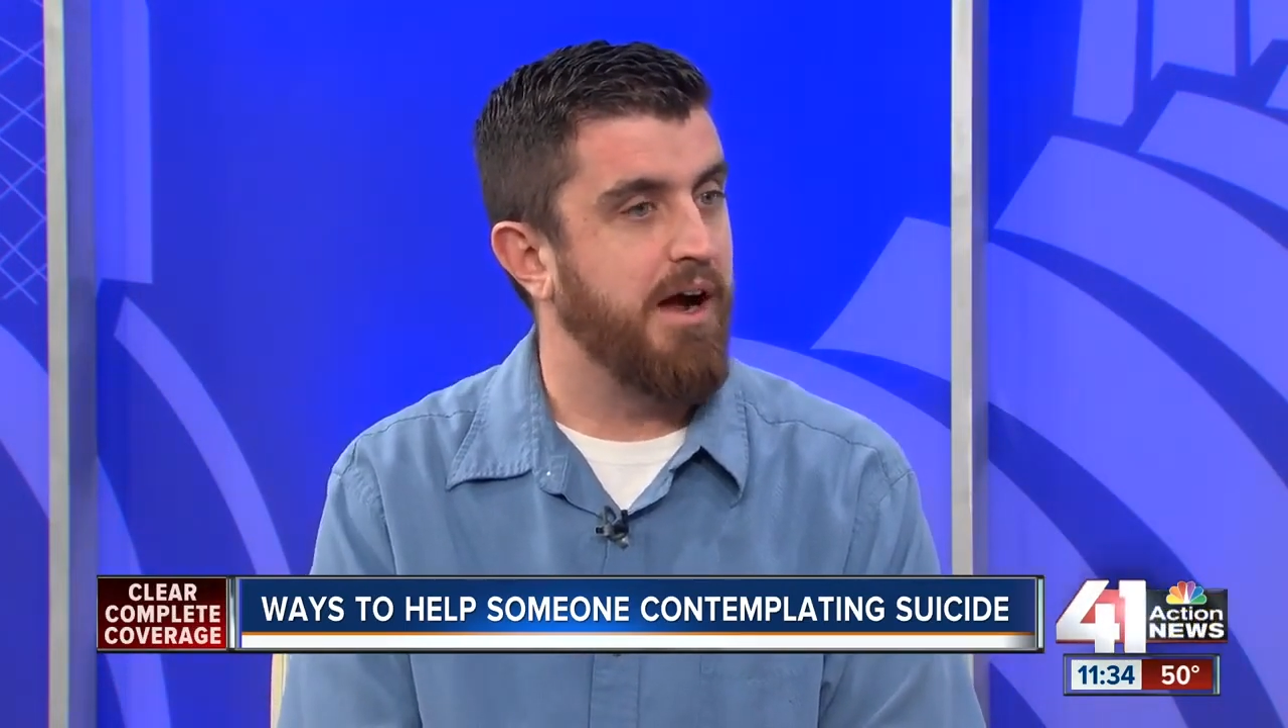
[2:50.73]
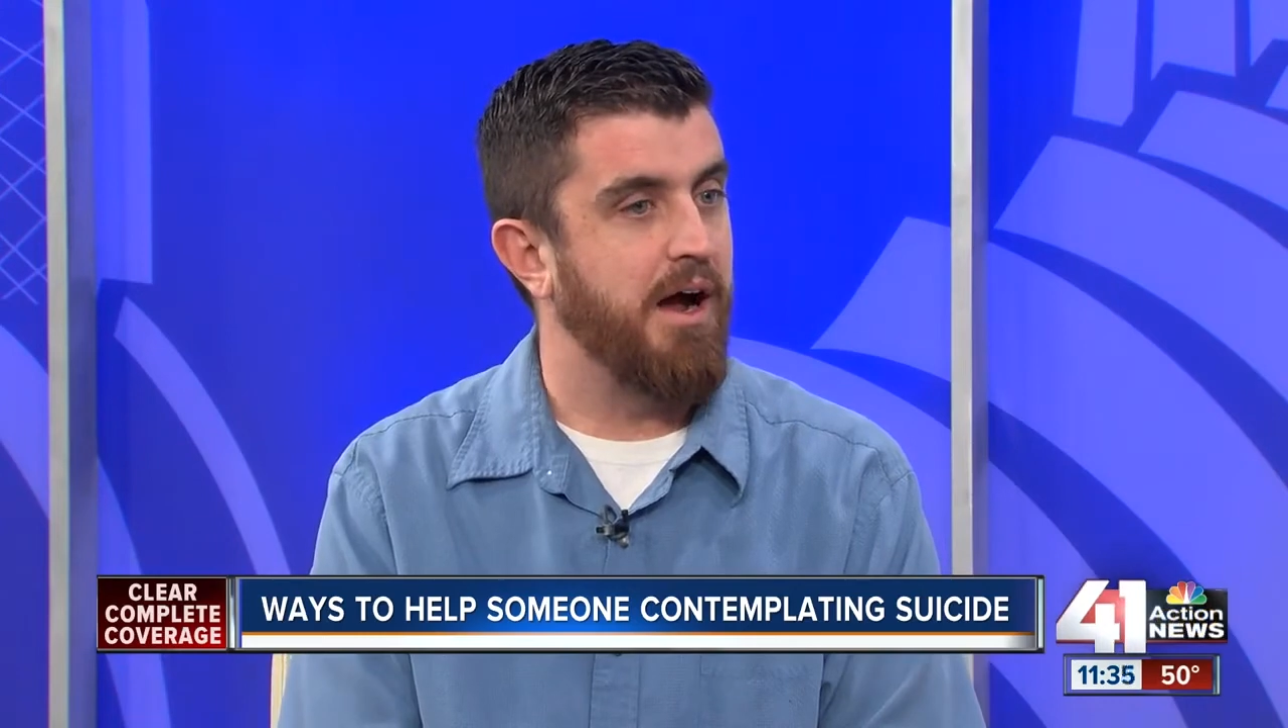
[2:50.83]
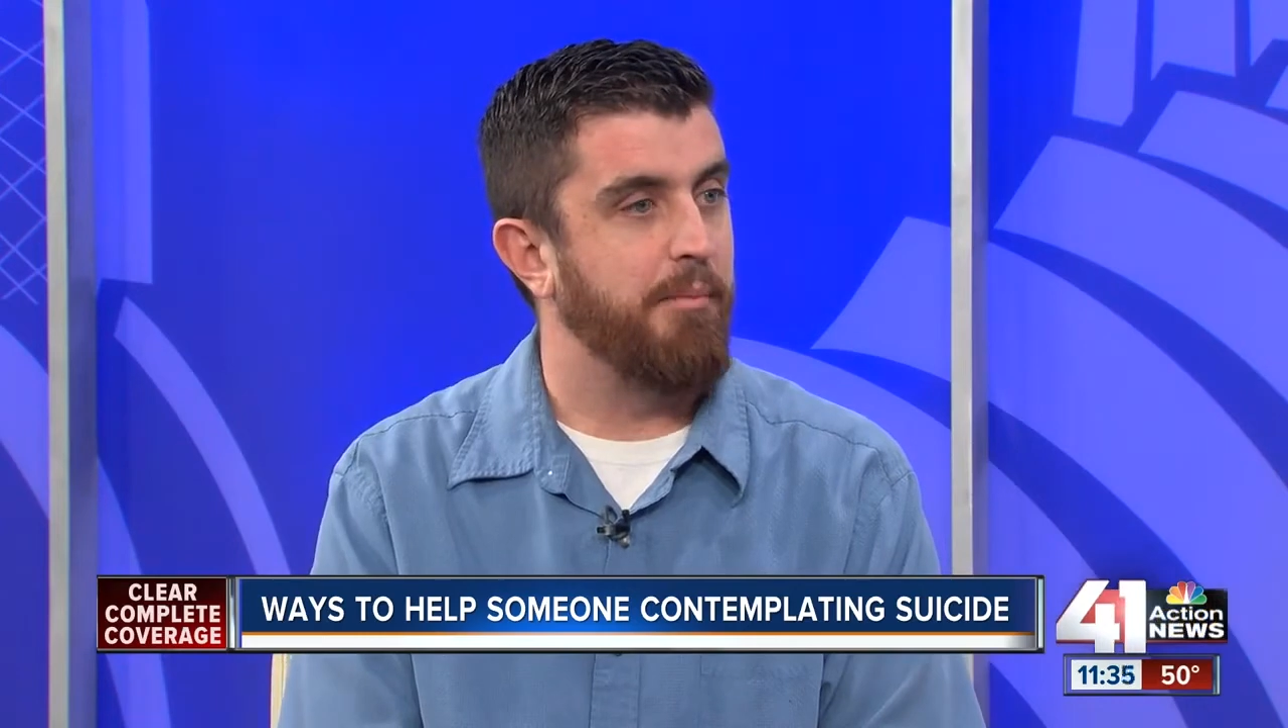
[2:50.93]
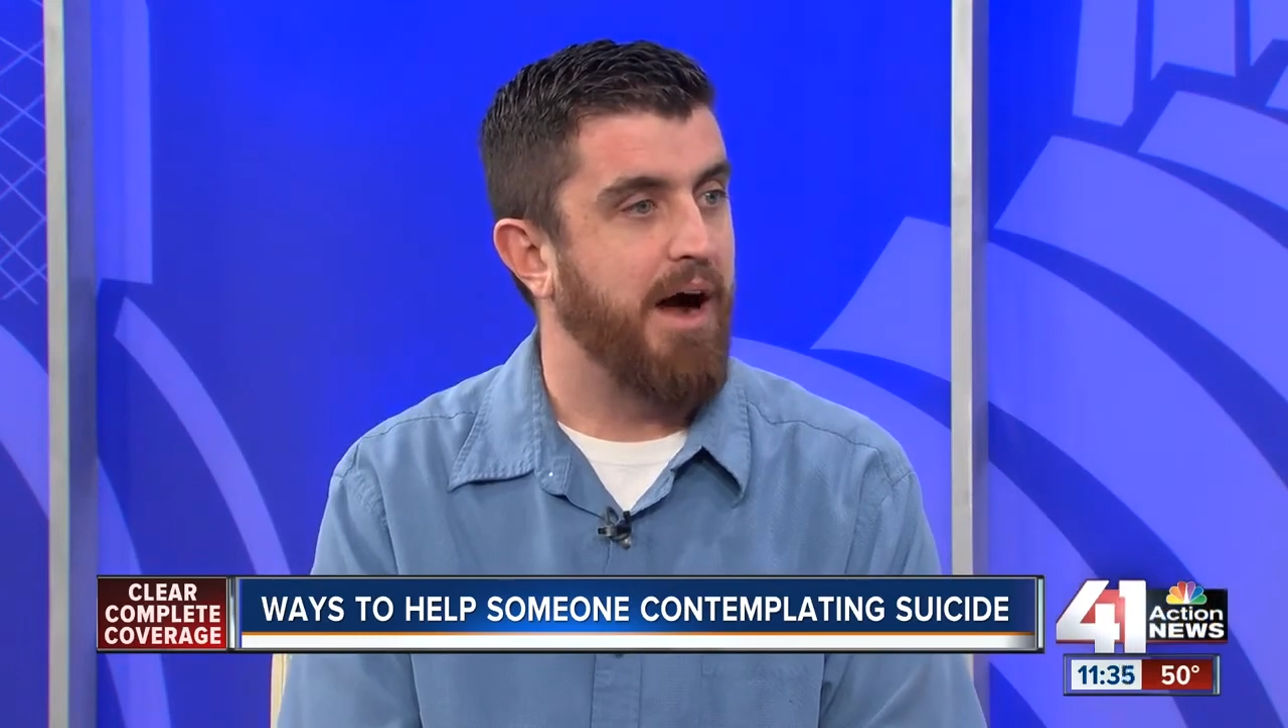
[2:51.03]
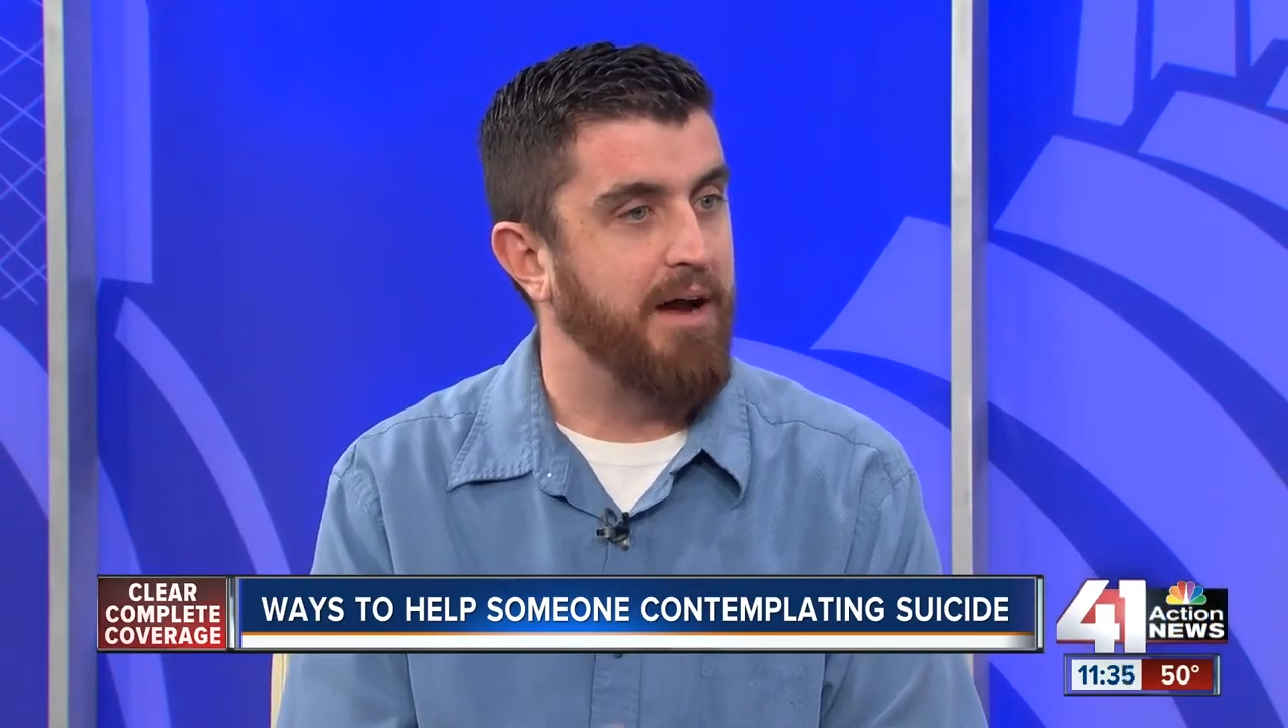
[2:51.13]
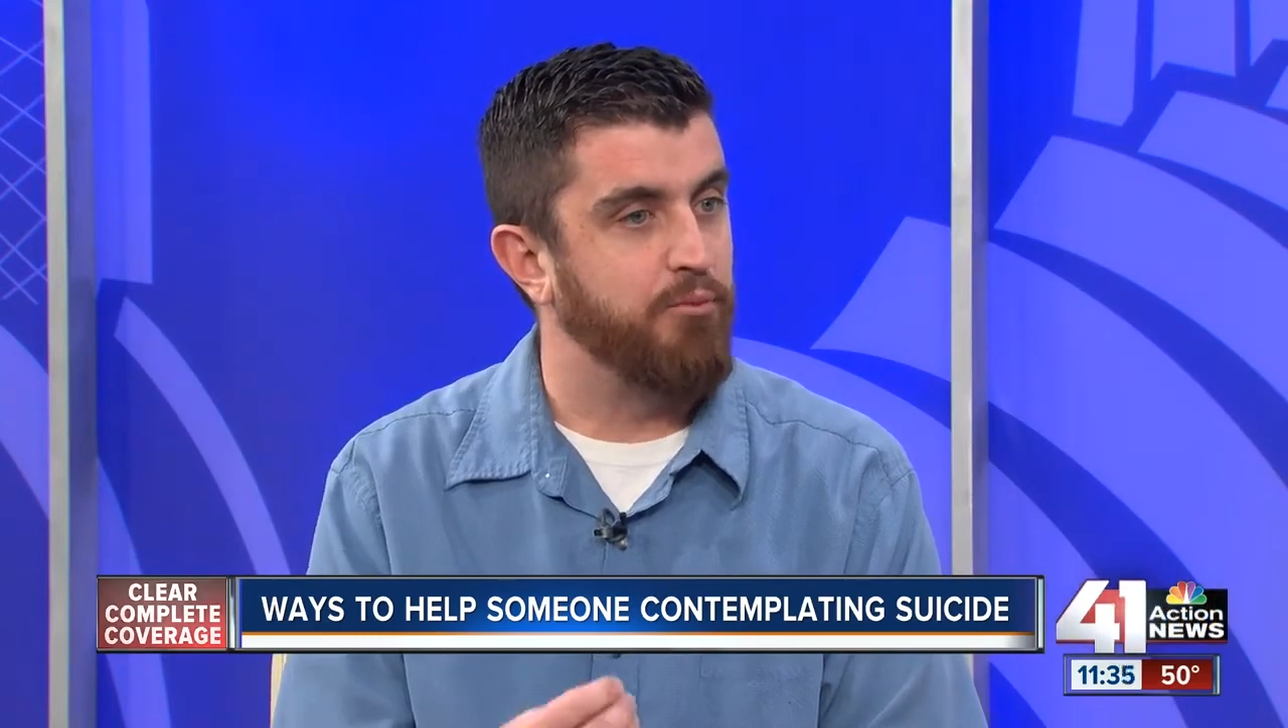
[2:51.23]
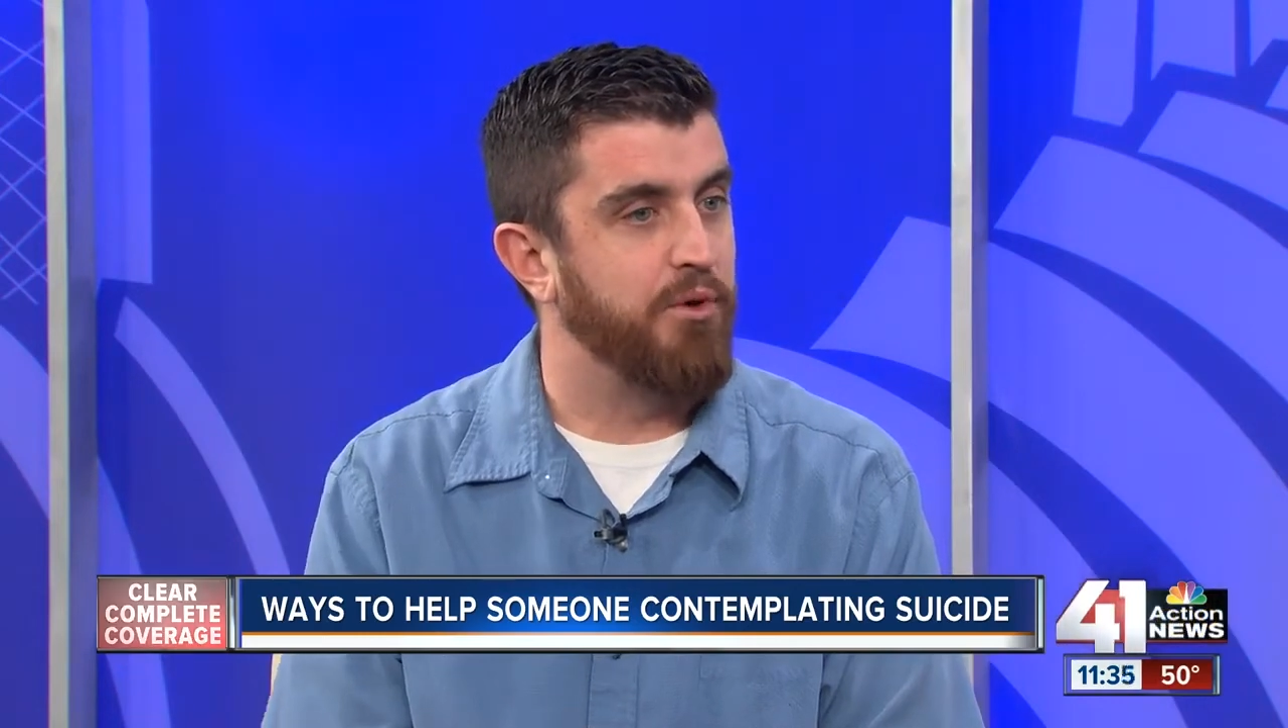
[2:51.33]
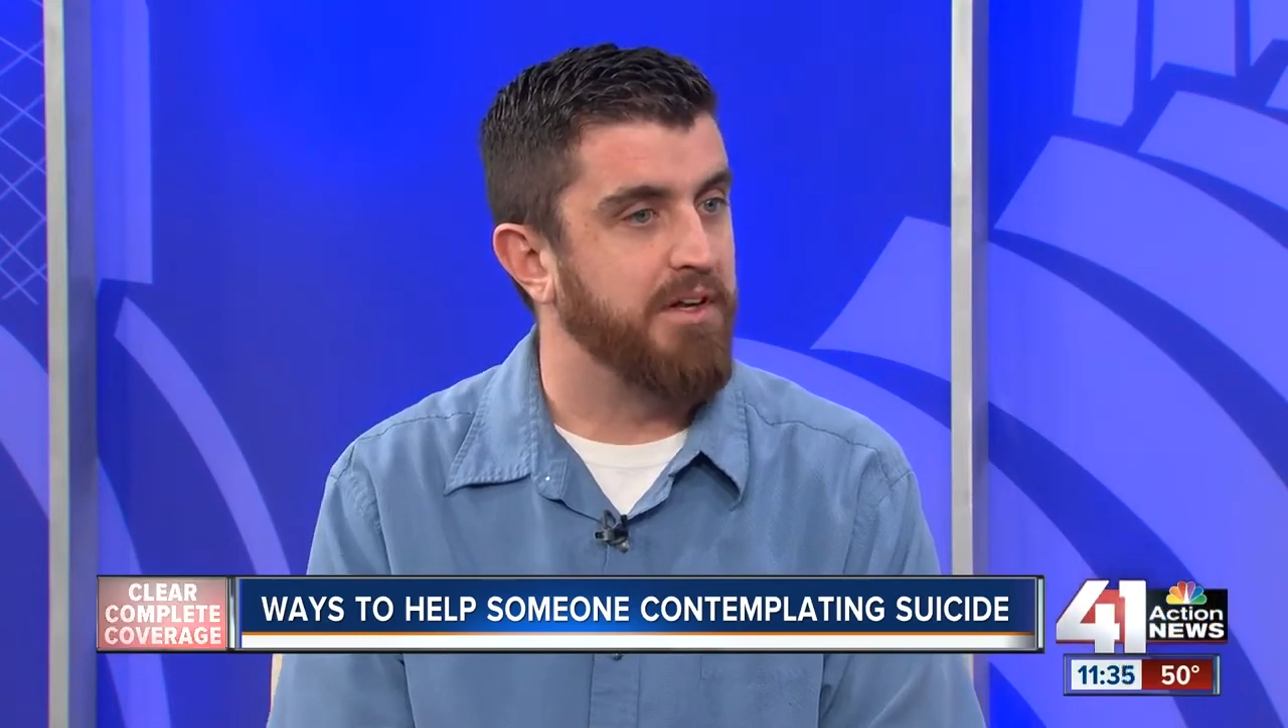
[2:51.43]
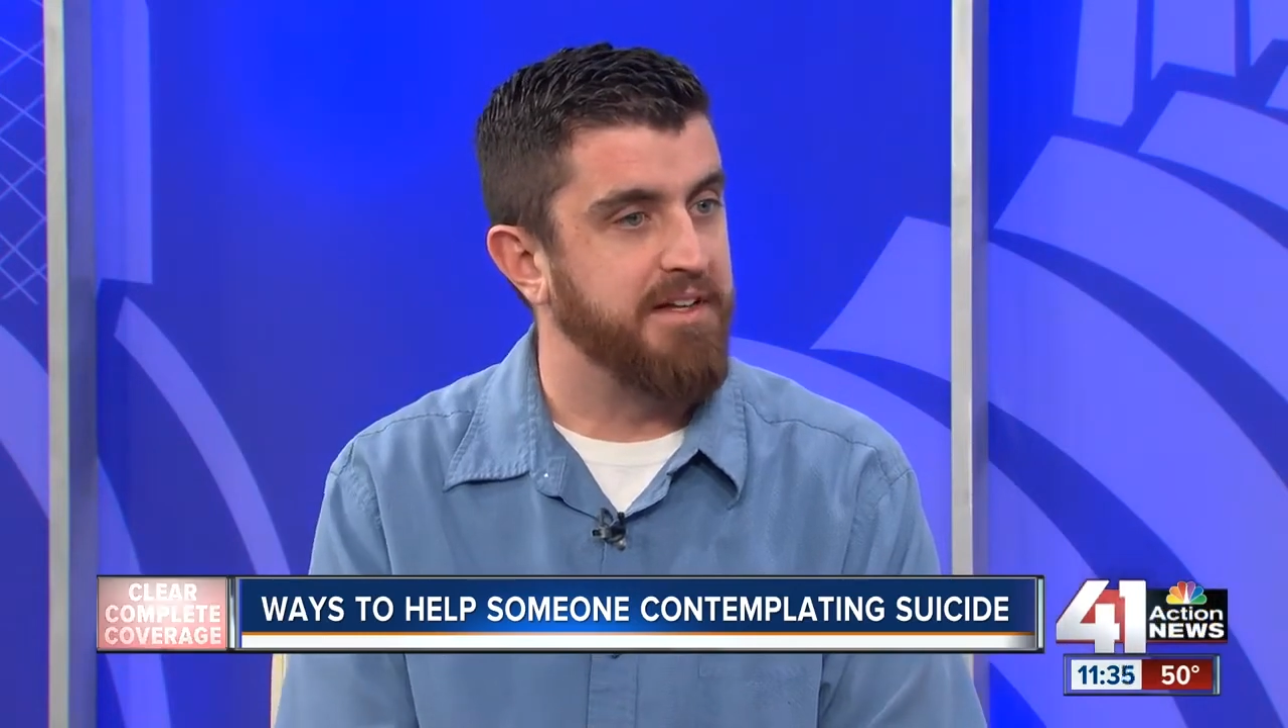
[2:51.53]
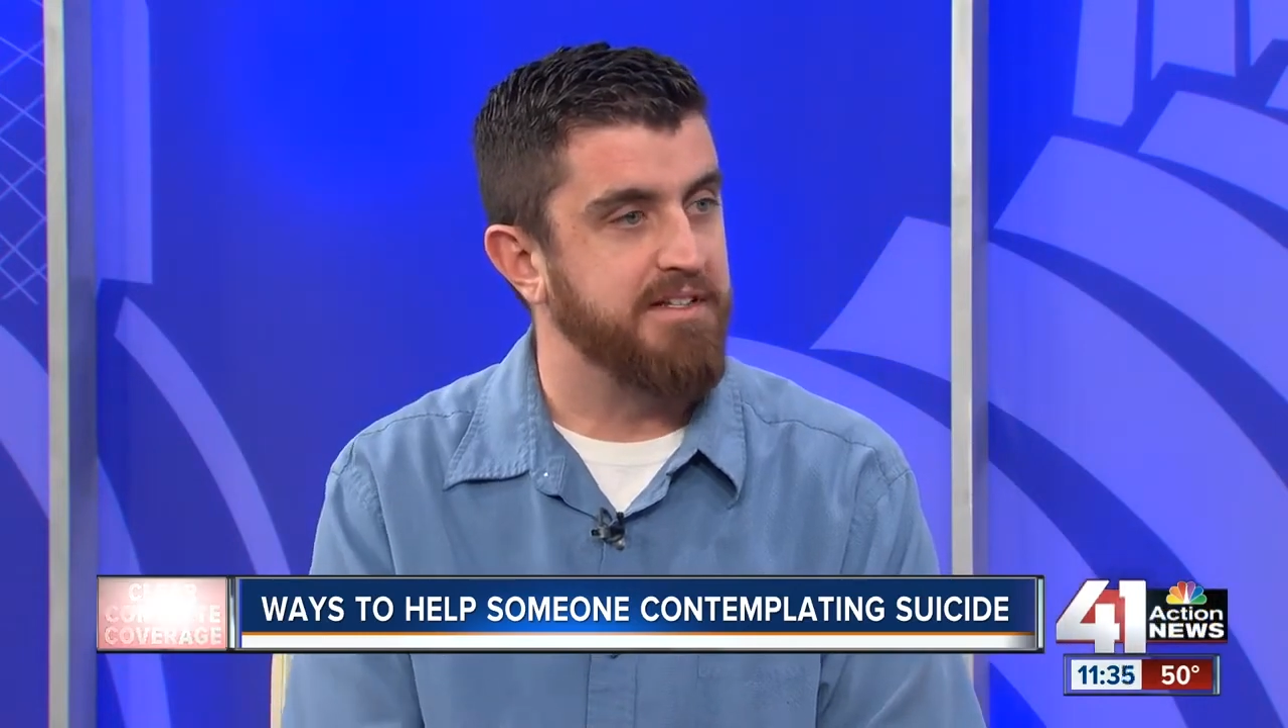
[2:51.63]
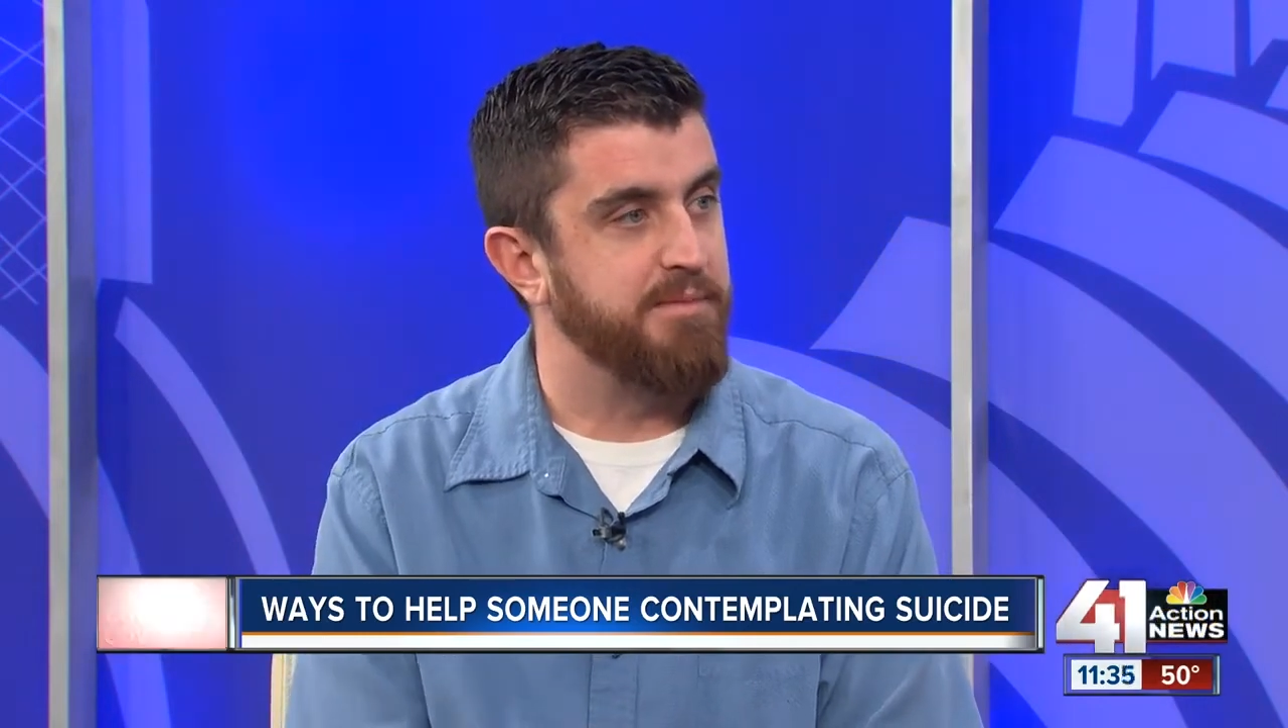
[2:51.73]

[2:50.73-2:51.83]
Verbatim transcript: I'm willing